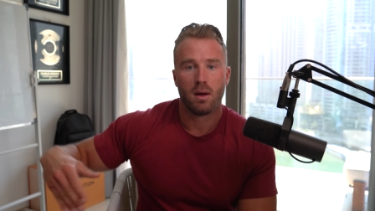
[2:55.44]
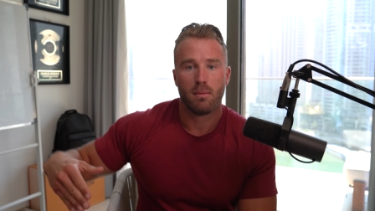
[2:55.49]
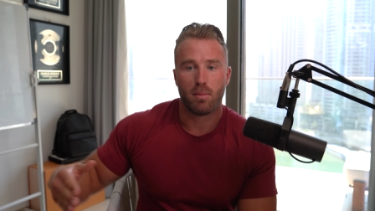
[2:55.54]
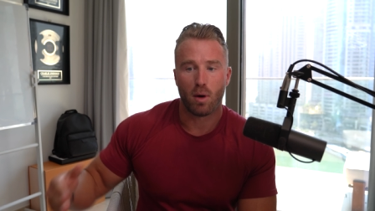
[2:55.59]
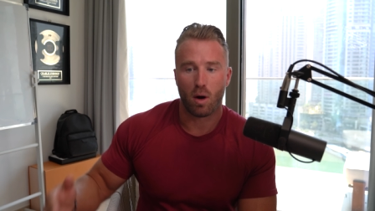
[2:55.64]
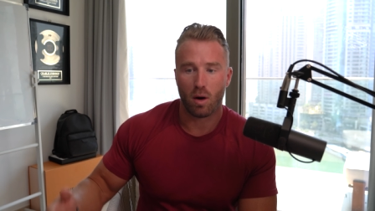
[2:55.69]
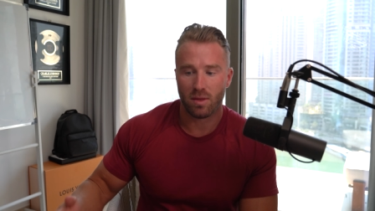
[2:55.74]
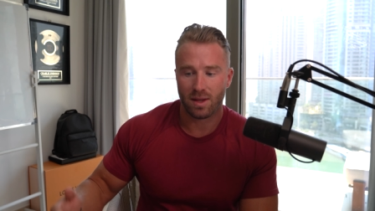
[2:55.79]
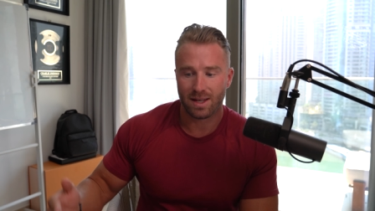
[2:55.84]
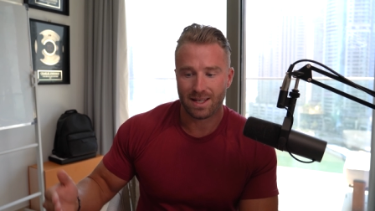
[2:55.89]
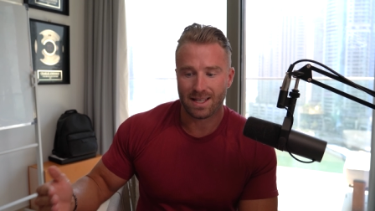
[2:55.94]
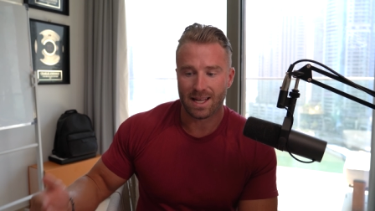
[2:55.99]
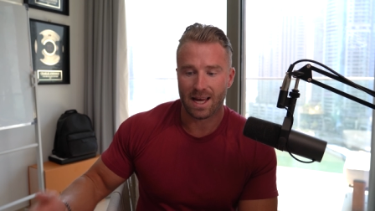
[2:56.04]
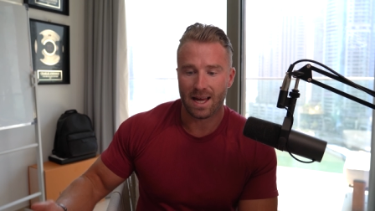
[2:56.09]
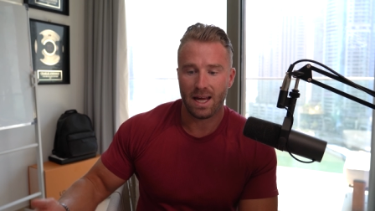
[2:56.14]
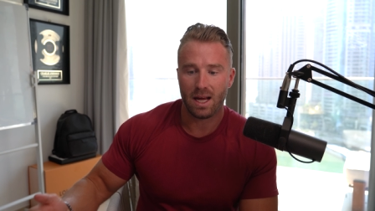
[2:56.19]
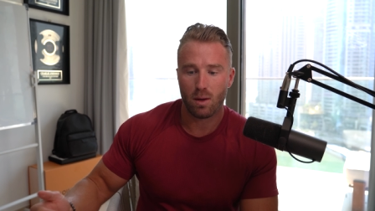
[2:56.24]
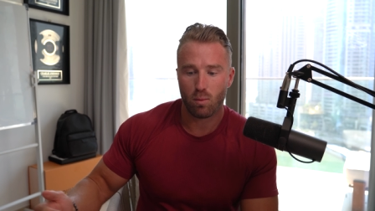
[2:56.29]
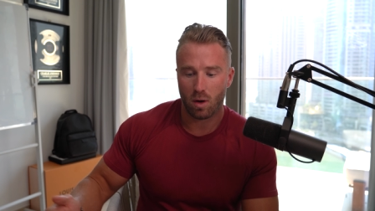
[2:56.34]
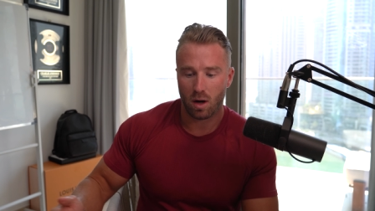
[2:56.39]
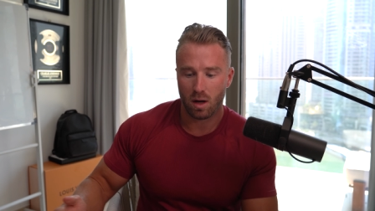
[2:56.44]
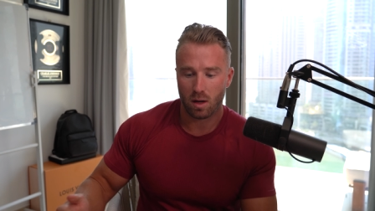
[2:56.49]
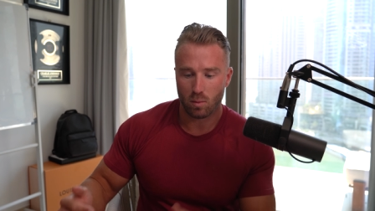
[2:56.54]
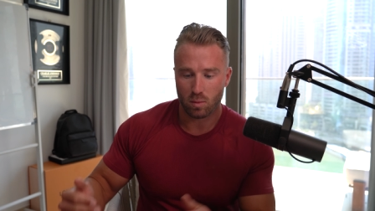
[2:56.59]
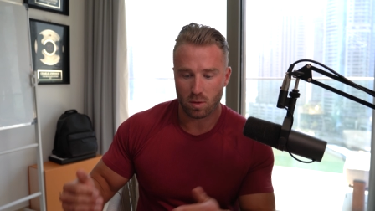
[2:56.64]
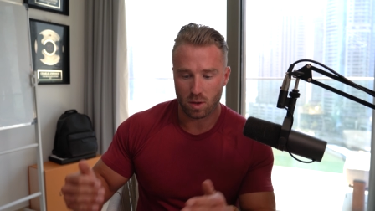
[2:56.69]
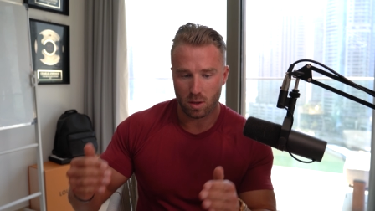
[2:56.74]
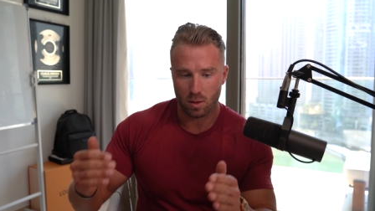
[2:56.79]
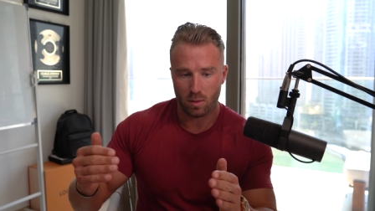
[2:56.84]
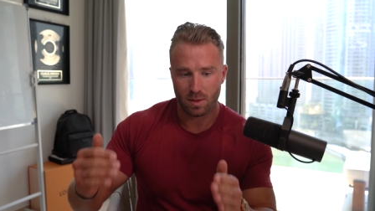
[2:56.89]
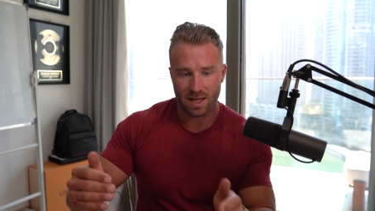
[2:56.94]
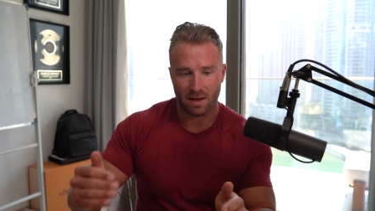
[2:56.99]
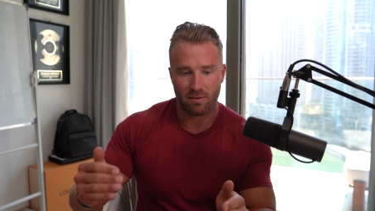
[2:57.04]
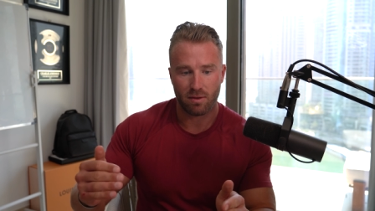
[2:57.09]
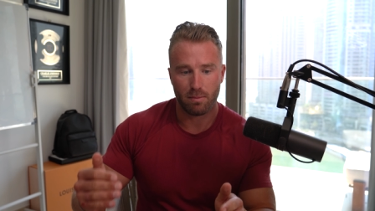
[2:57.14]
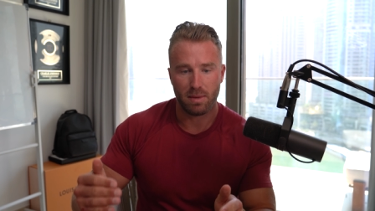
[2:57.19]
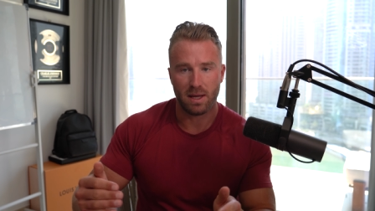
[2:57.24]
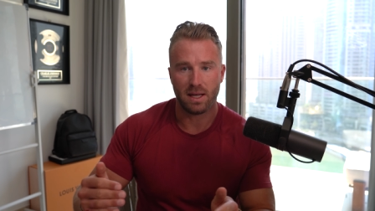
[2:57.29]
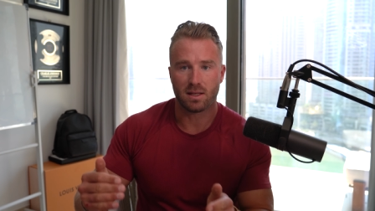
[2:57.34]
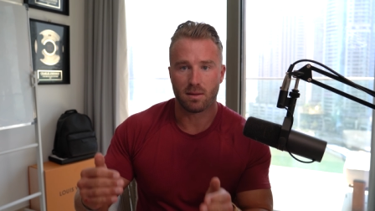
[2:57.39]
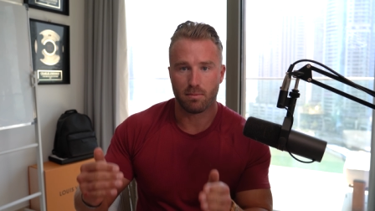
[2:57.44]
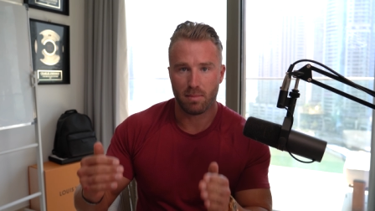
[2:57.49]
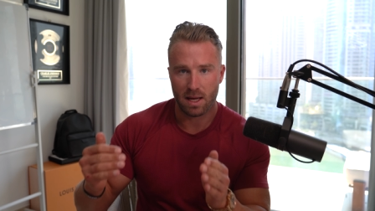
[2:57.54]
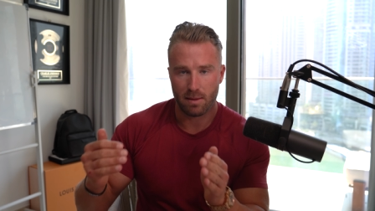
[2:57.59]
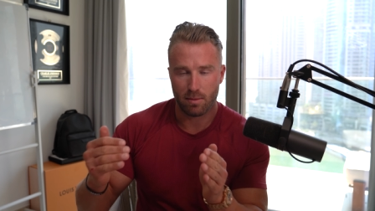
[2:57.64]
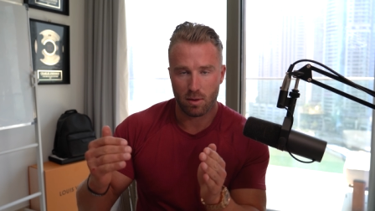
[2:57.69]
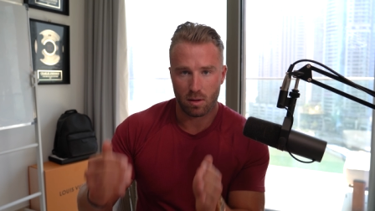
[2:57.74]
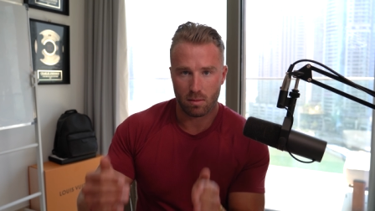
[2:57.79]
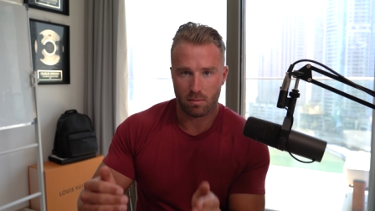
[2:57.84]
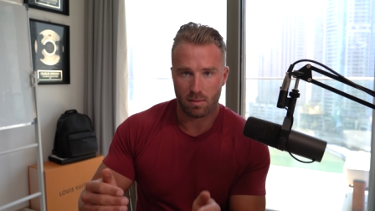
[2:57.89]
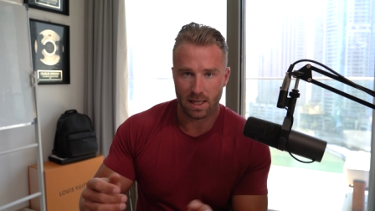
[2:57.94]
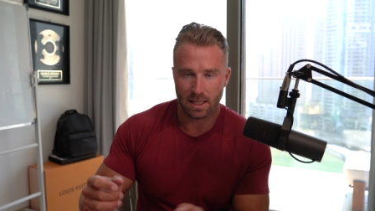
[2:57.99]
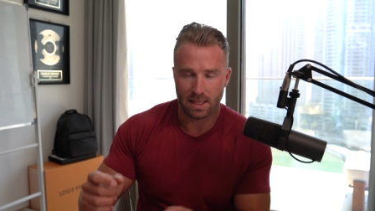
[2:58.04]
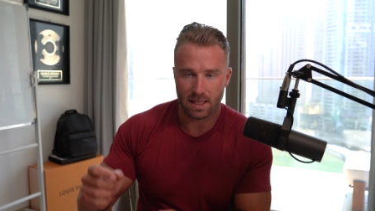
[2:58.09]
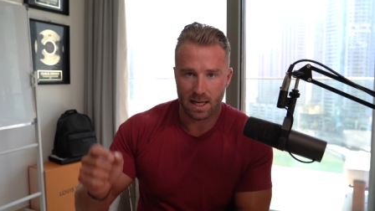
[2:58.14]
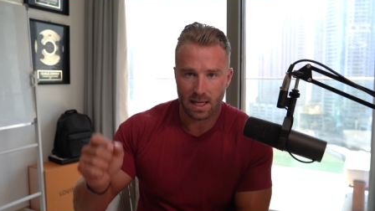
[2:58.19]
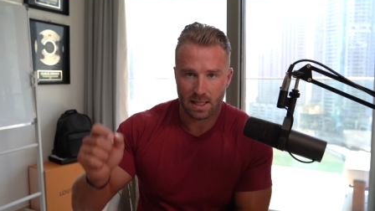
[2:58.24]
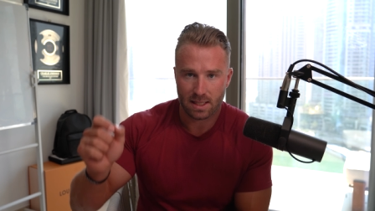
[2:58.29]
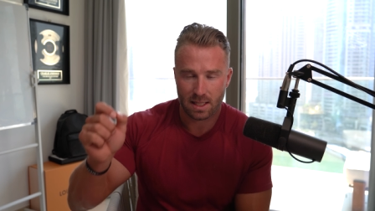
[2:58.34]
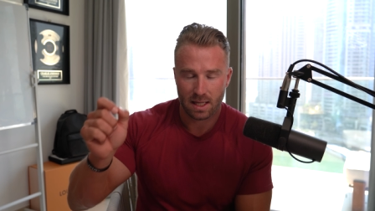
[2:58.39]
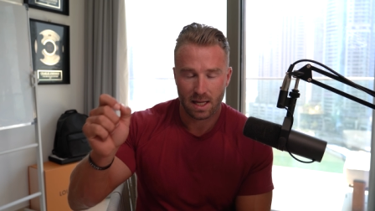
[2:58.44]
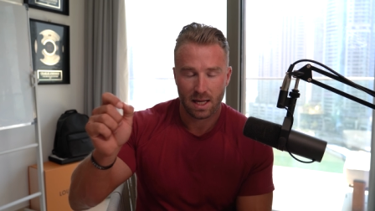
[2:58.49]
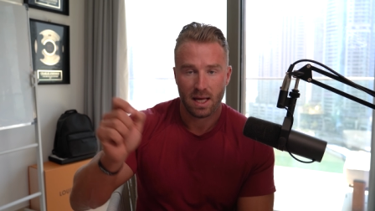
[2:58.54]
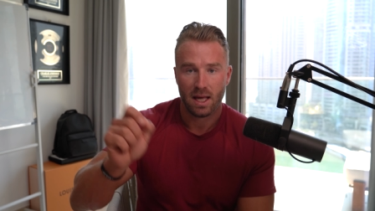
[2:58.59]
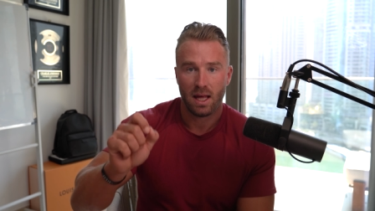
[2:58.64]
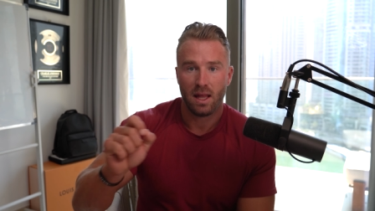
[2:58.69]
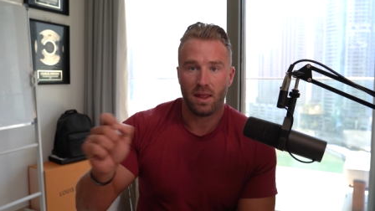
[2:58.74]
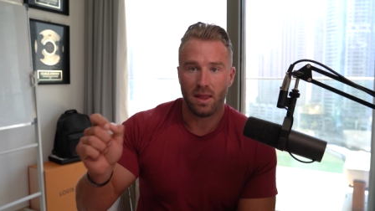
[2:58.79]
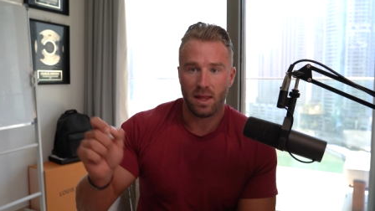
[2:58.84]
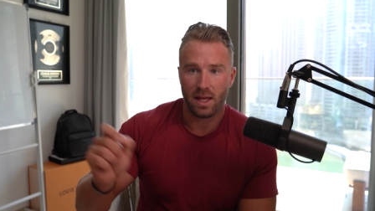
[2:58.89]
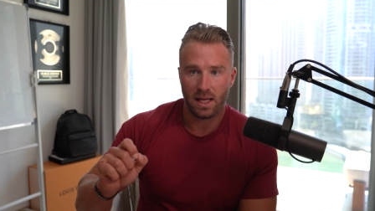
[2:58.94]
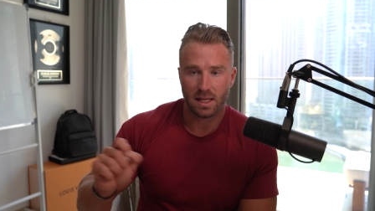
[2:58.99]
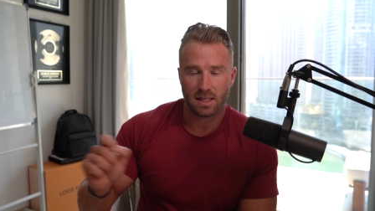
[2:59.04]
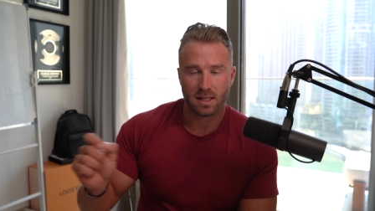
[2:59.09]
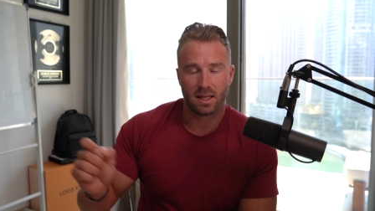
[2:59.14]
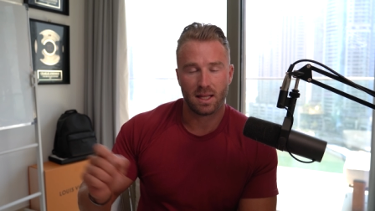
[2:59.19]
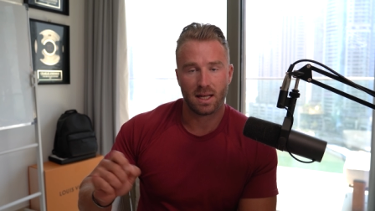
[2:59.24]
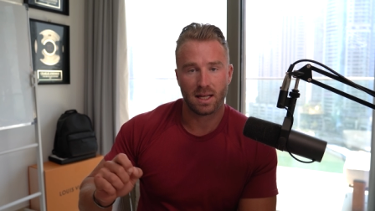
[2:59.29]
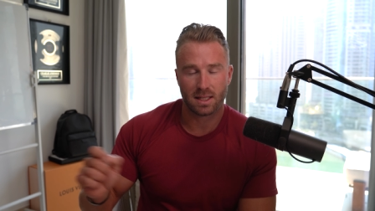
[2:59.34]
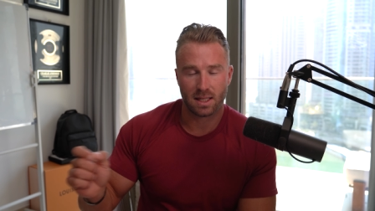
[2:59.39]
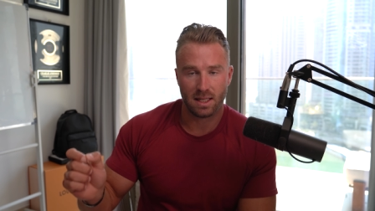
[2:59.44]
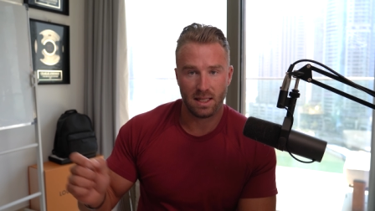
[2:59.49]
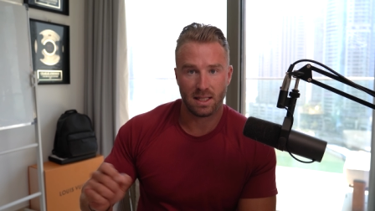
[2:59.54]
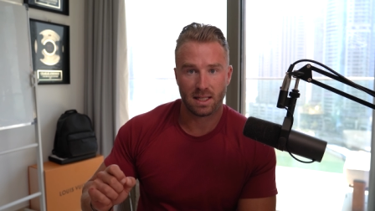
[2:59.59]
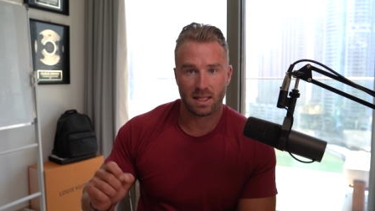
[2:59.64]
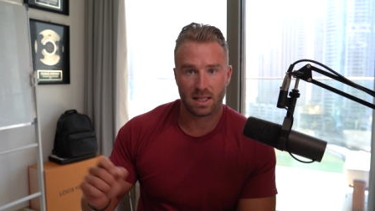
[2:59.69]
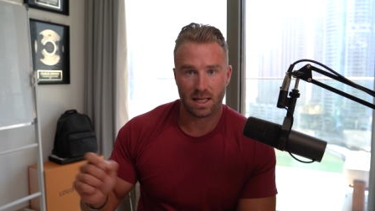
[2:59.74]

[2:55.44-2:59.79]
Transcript: But on the day, what I will do is have a piece of paper on my desk. These are the things I need to